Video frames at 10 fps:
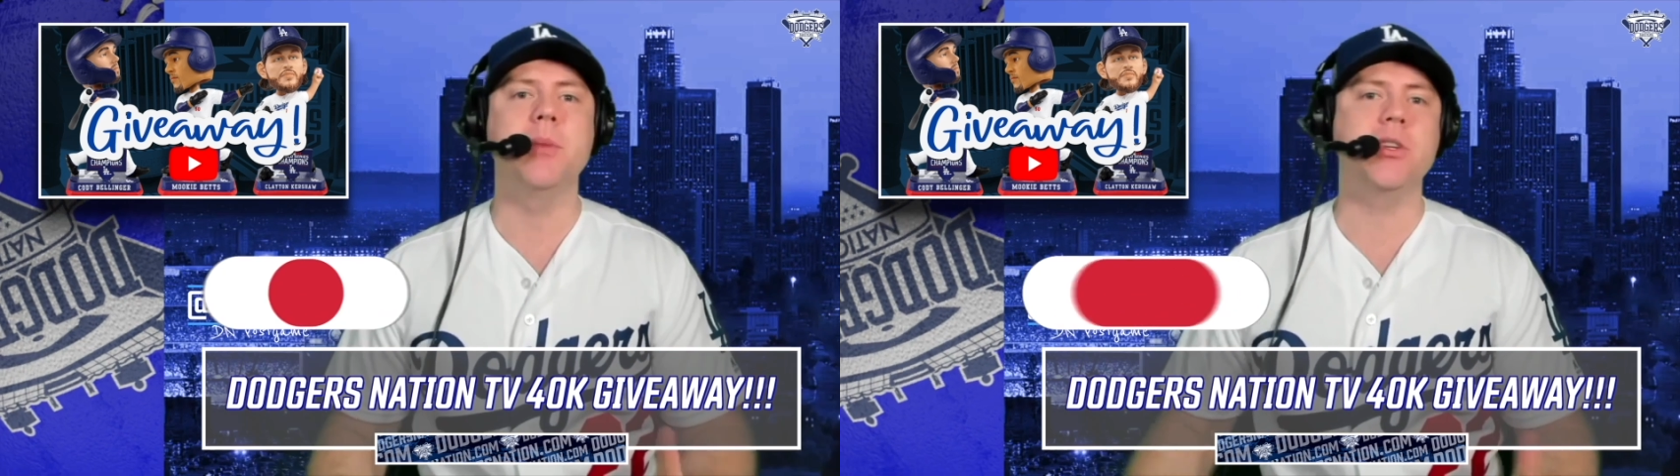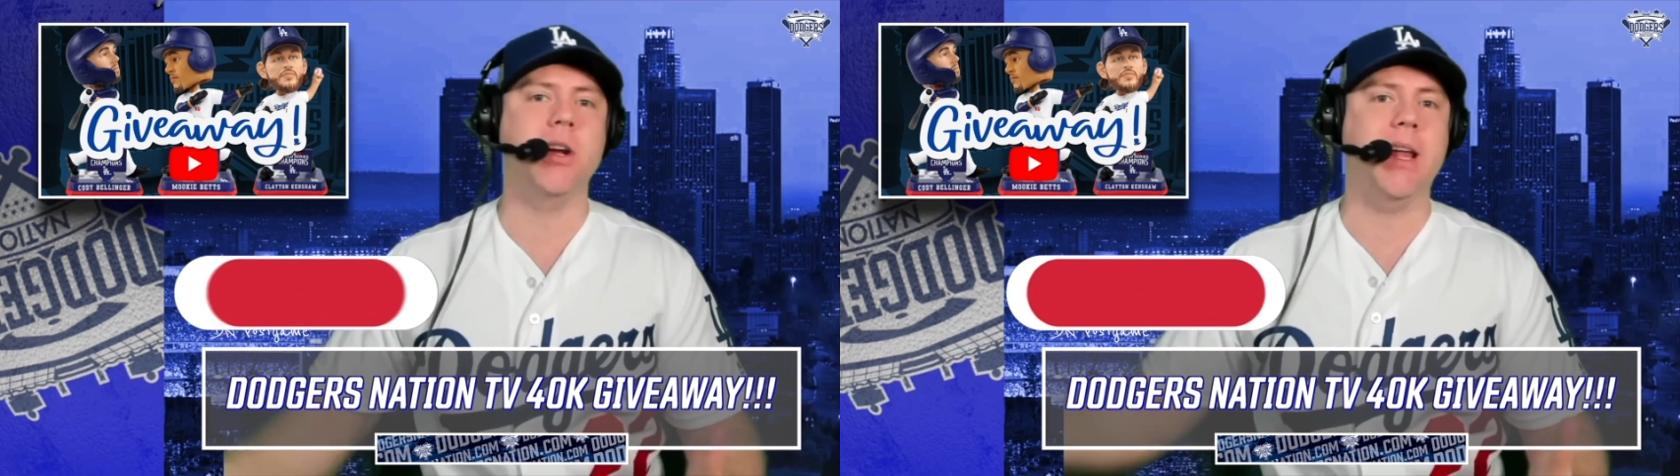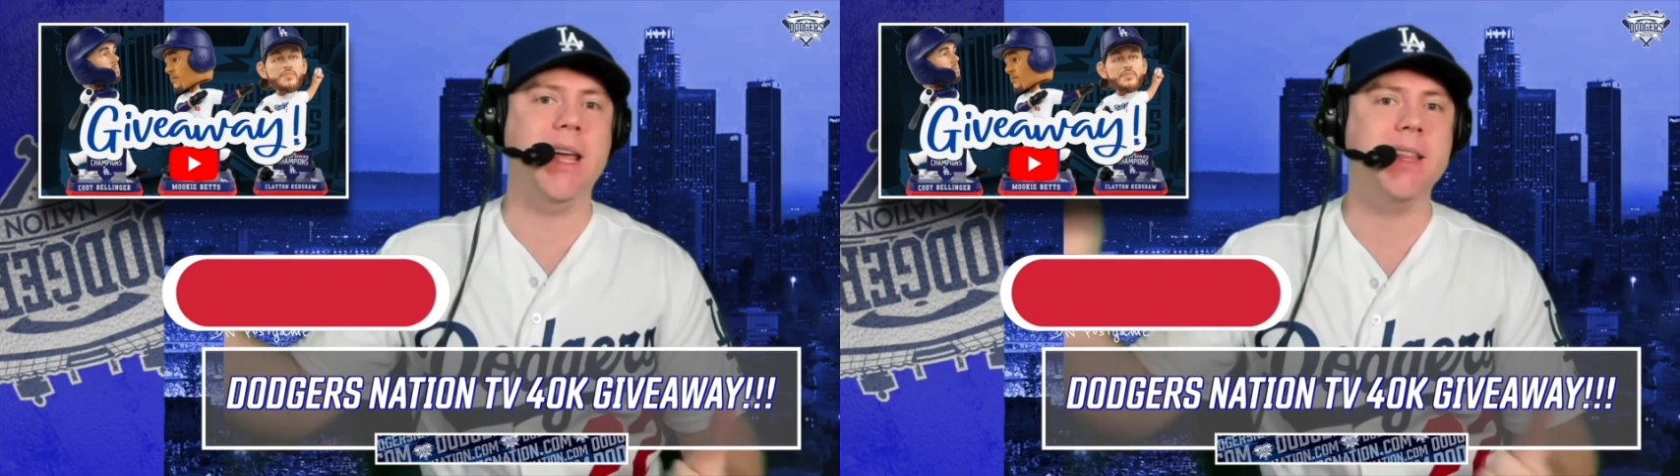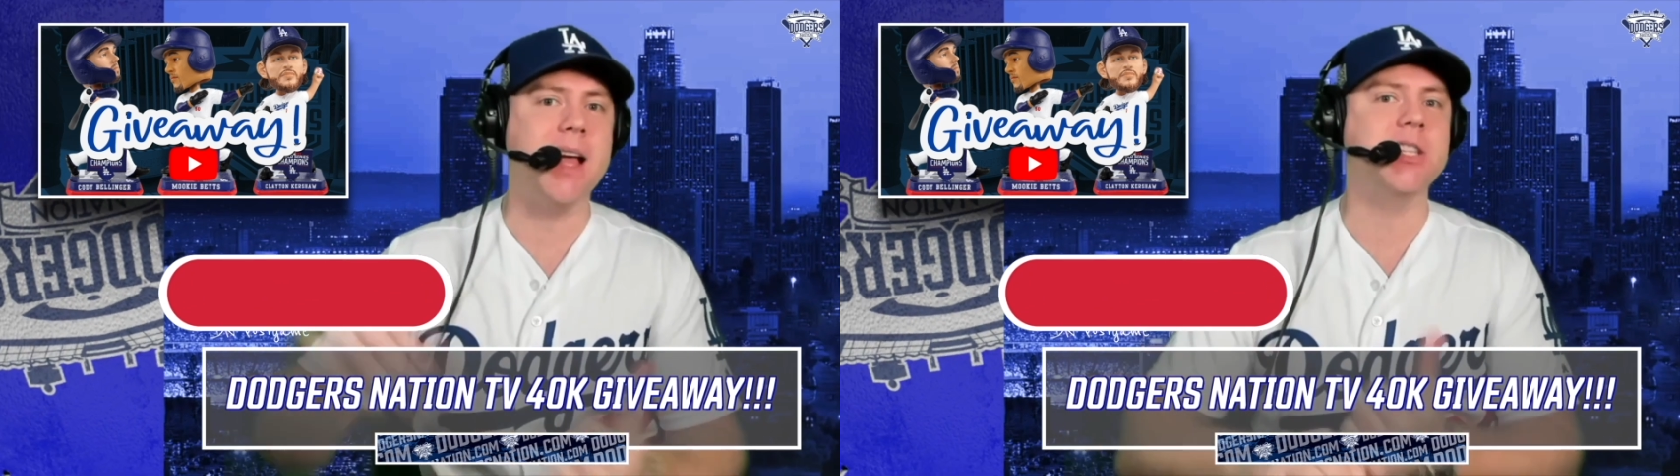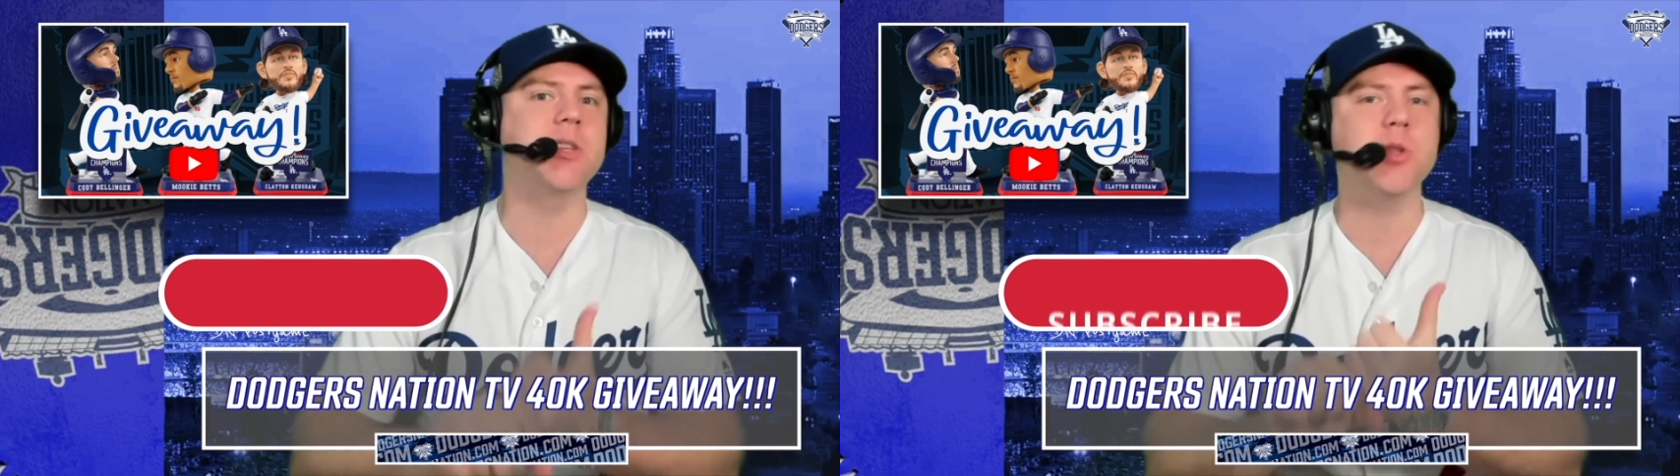be sure to hit
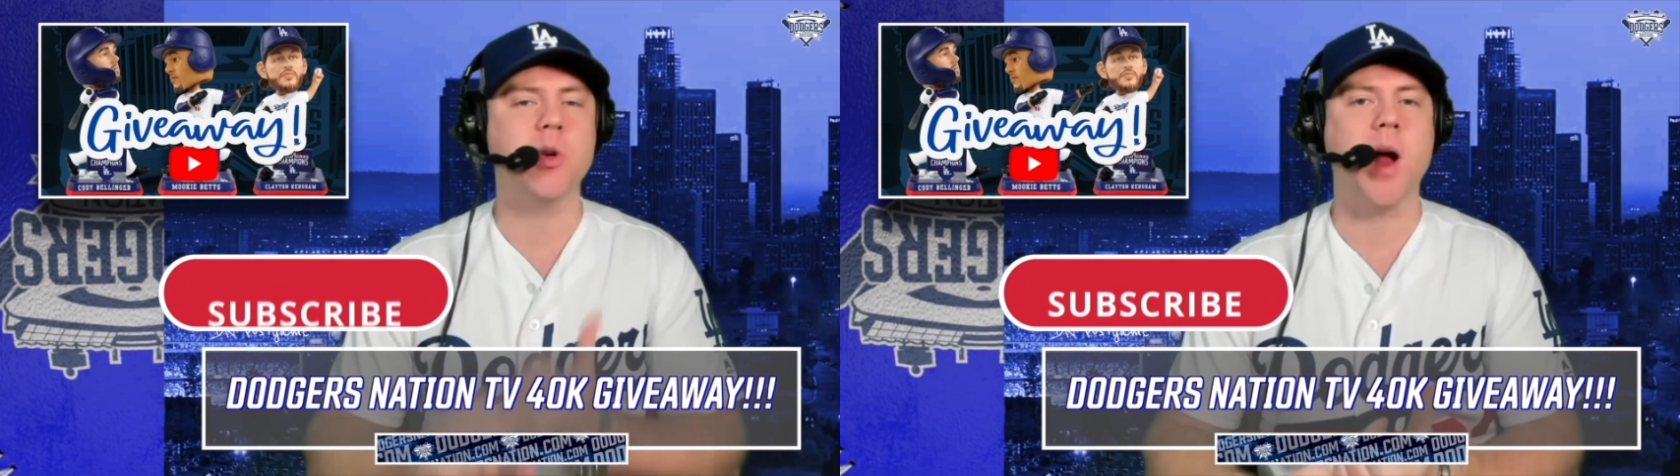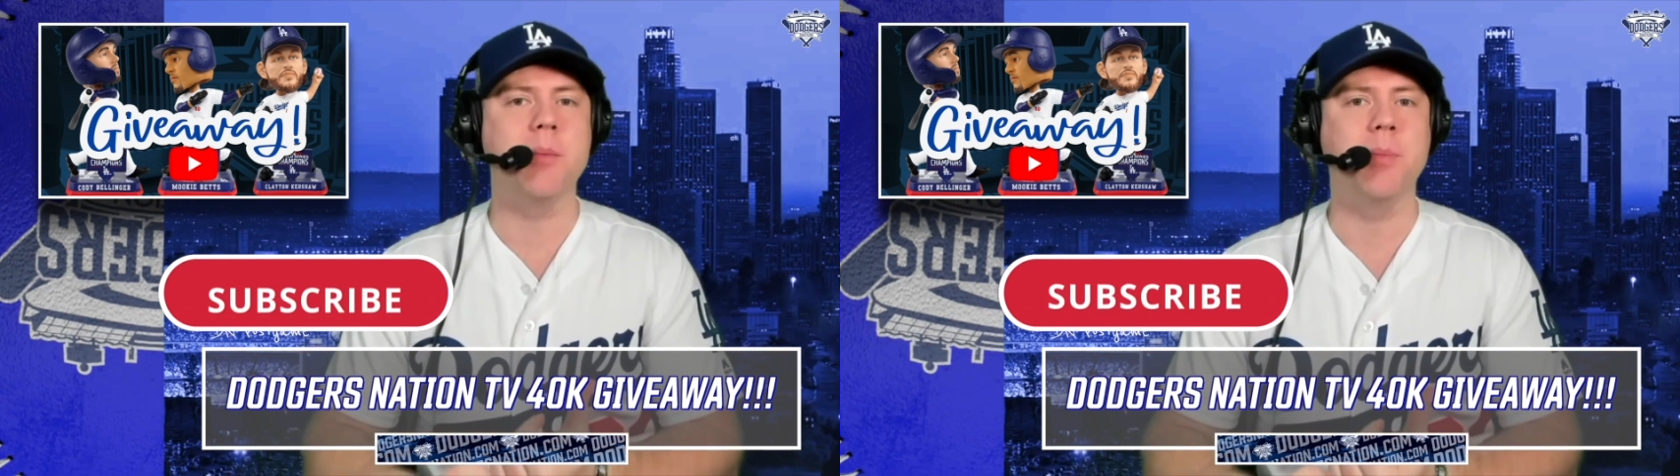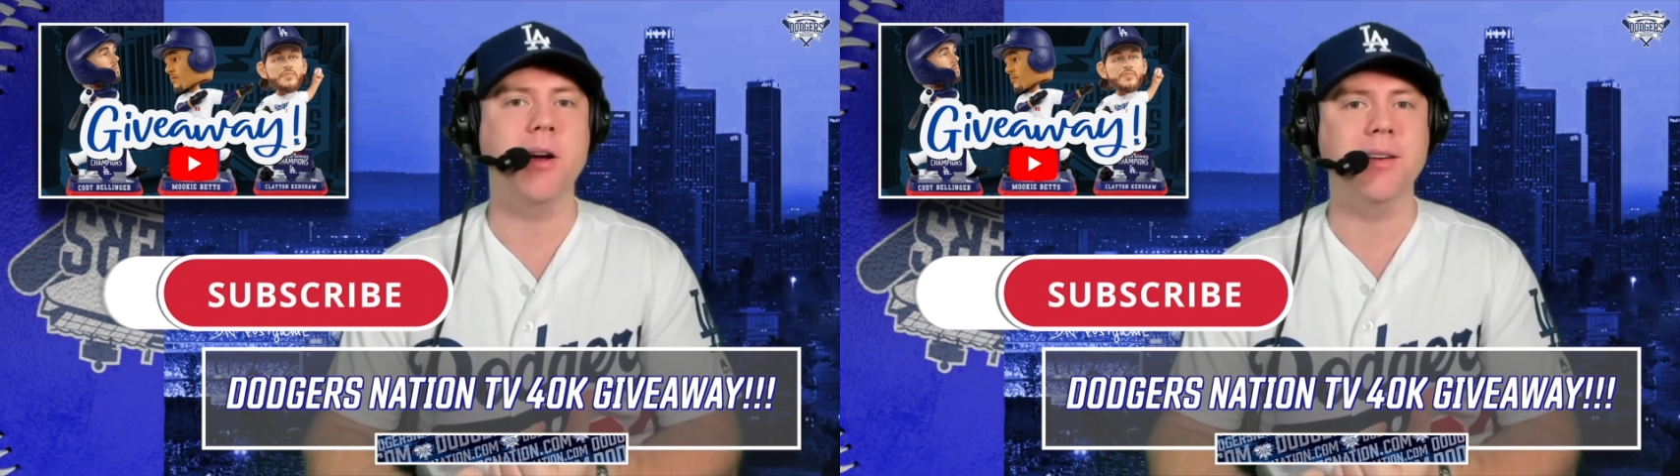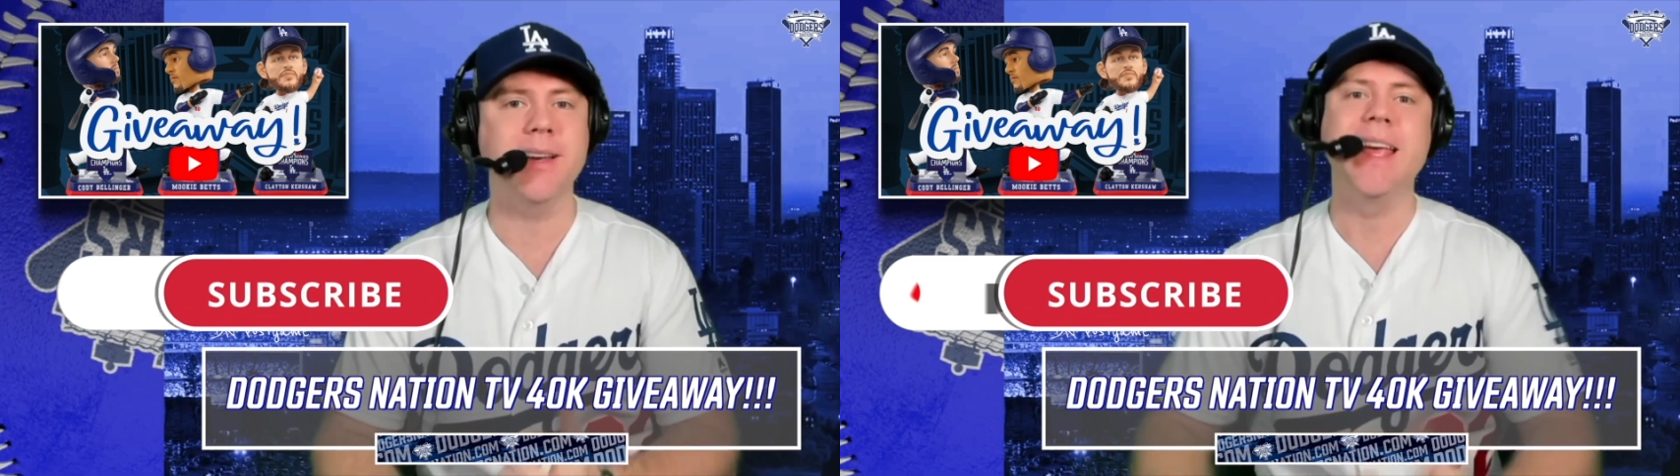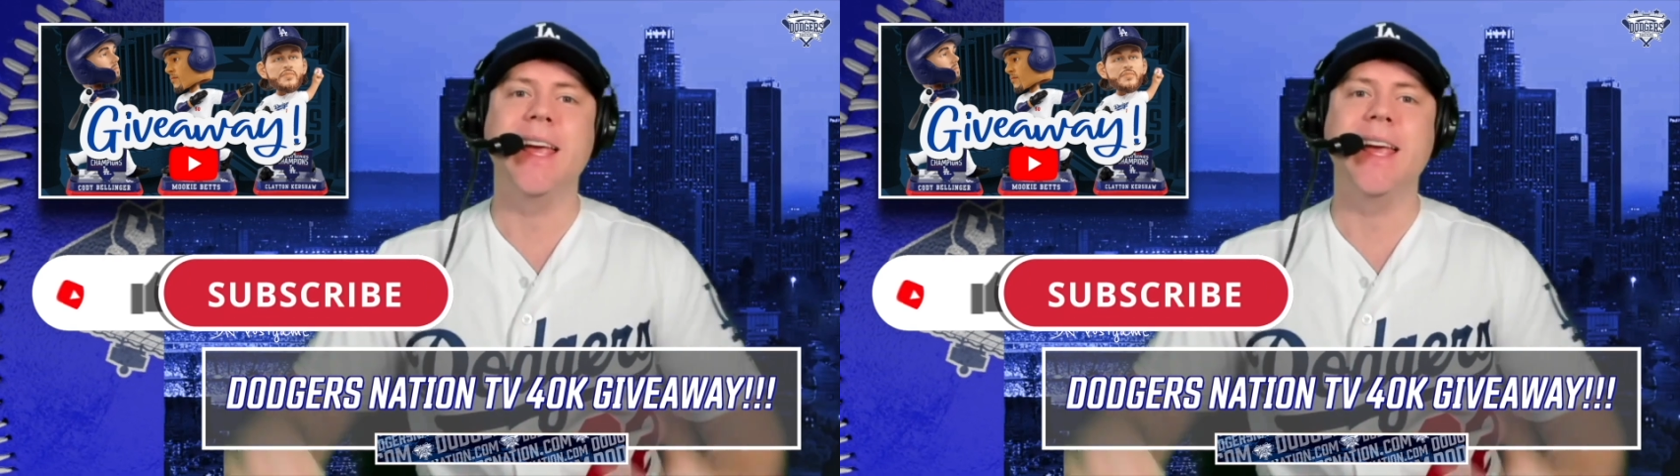that subscribe button,